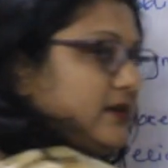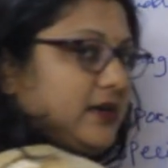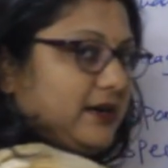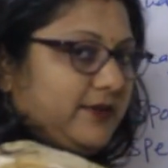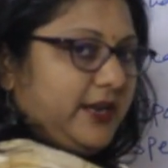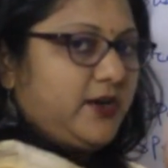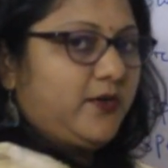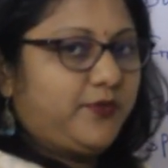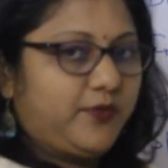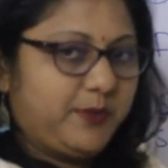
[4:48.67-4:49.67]
covering
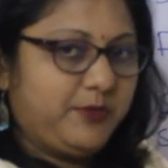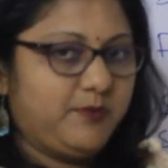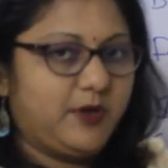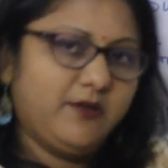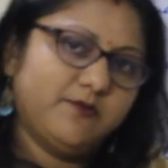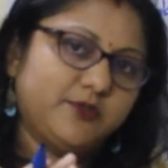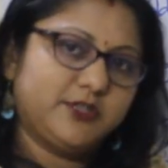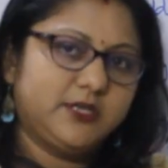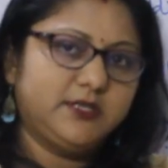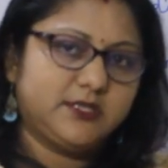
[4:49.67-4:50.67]
of amoeba
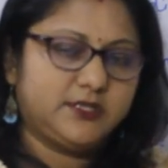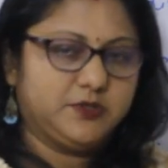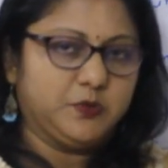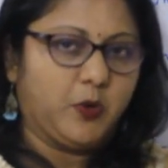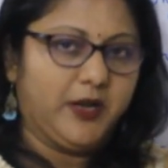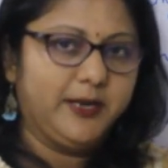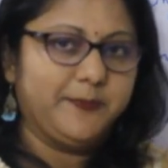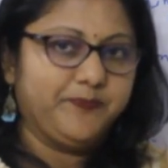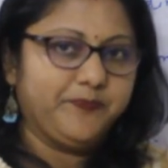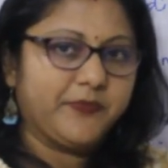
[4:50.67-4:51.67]
with a cyst wall.
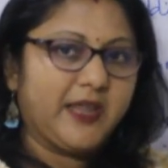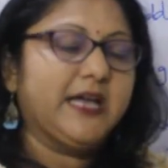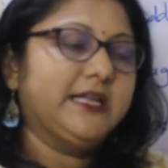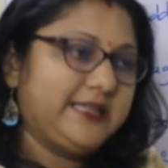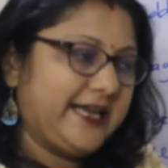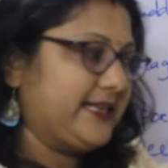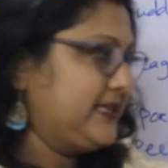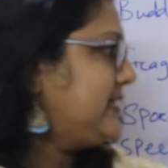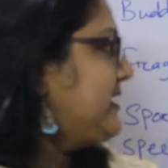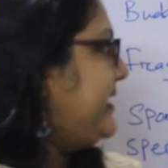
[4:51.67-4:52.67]

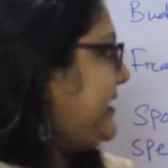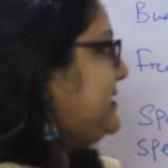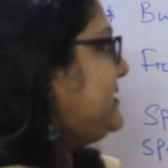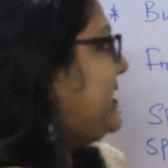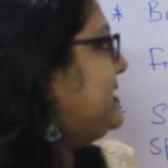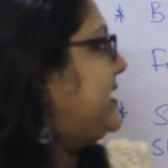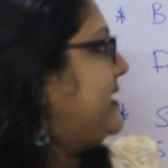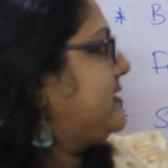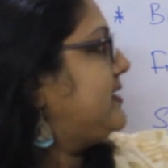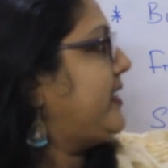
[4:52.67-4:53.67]
Then inside
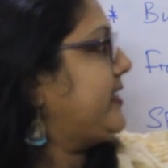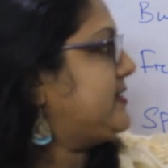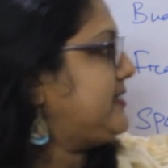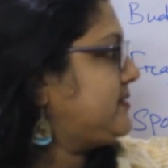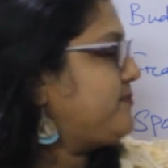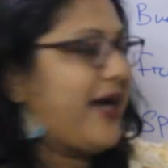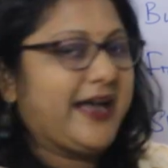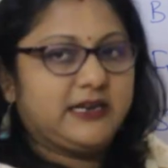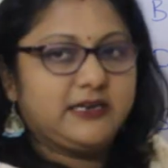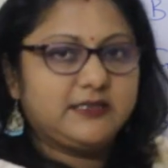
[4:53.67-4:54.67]
that, like this
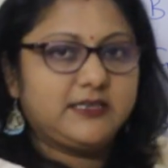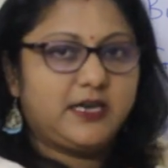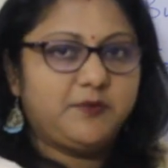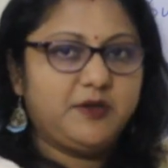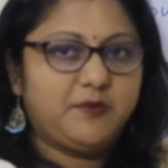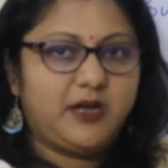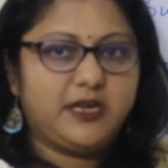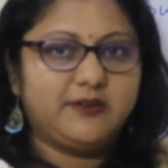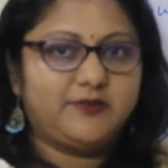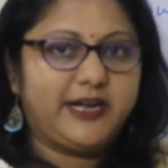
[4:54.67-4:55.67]
manner, the amoeba
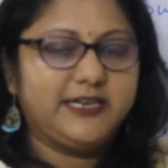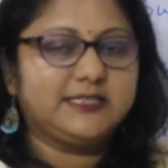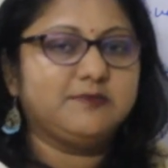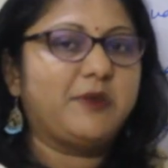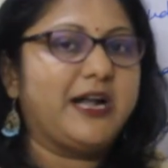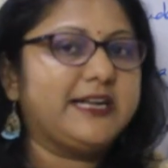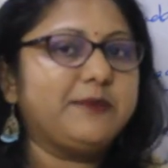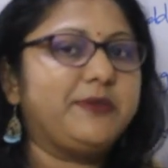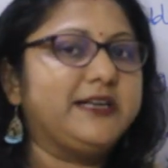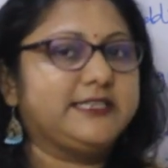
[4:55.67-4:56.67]
divides
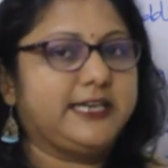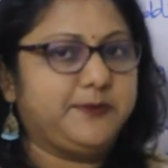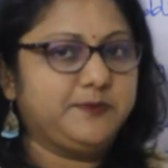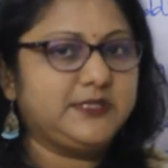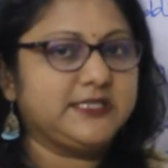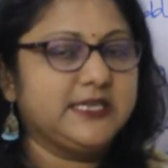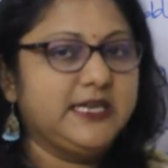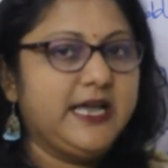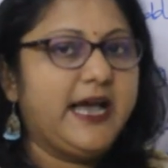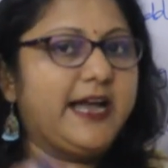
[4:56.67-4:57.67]
multiple times
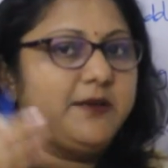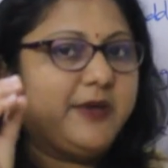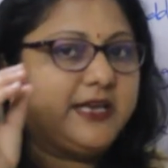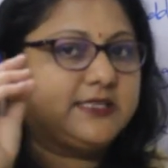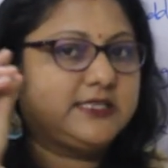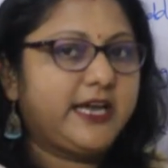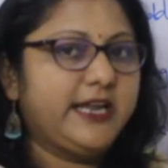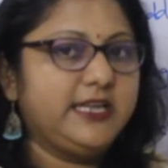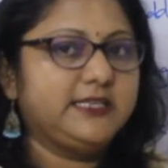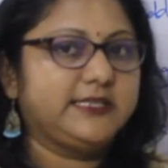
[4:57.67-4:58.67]
and makes
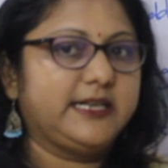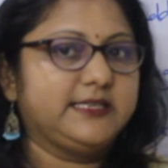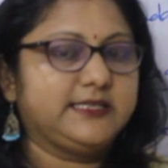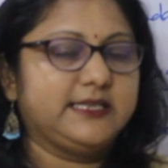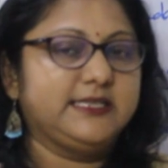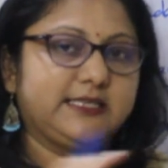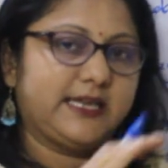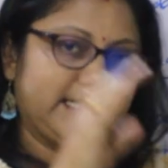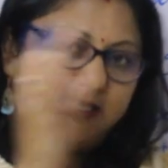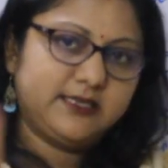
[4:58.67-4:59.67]
tiny cells
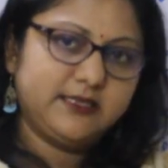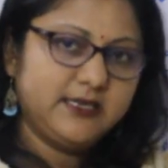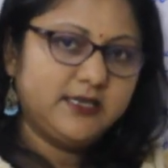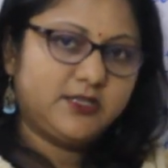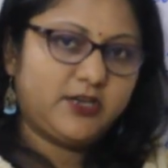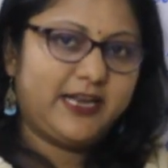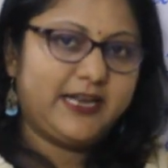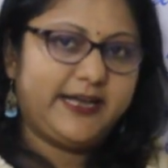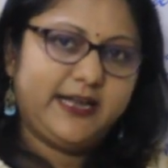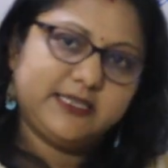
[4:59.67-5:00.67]
inside the
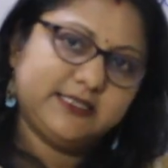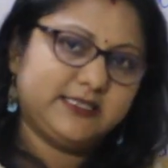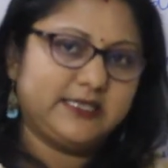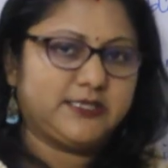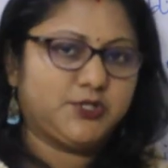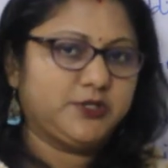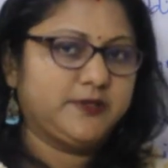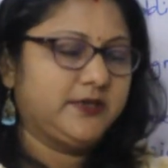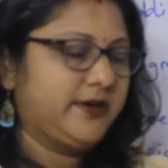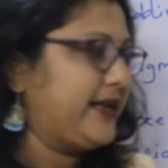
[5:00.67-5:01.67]
3-layered cyst,
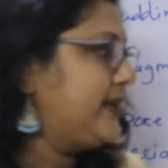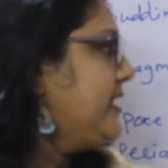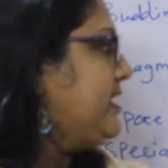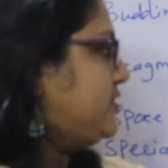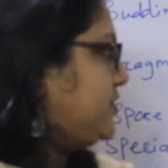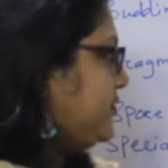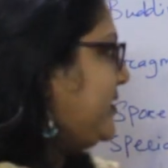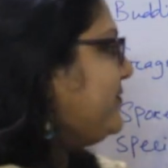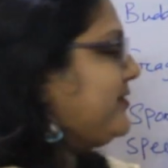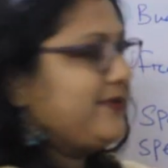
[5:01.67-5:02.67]
right? So
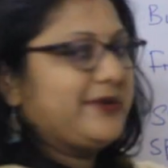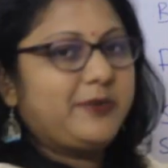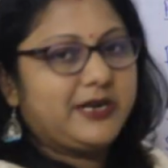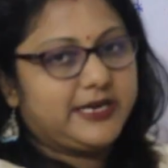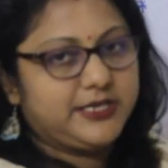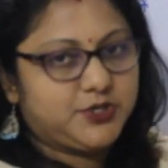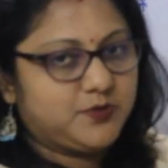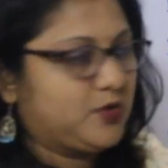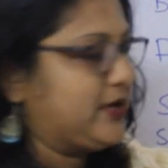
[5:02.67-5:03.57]
during favorable condition, what